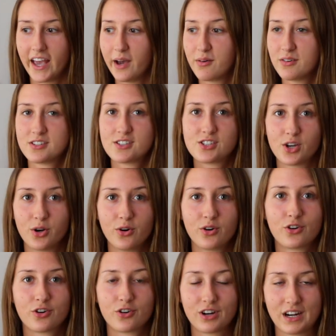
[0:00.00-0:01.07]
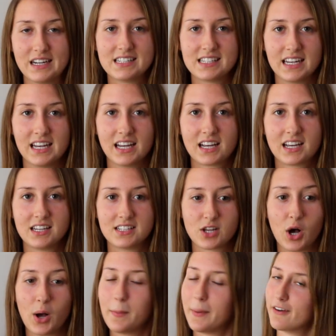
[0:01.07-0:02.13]
it was so crazy because
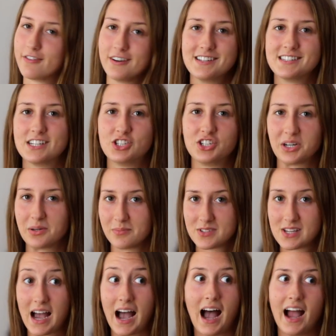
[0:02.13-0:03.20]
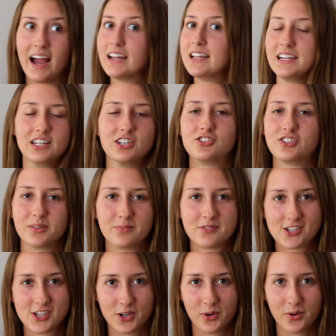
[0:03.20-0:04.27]
all my friends had jumped. I need to
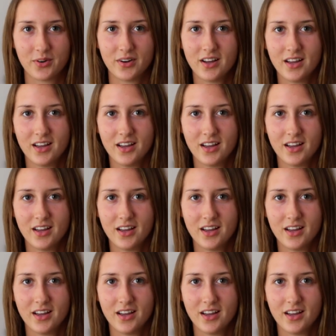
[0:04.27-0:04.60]
jump too.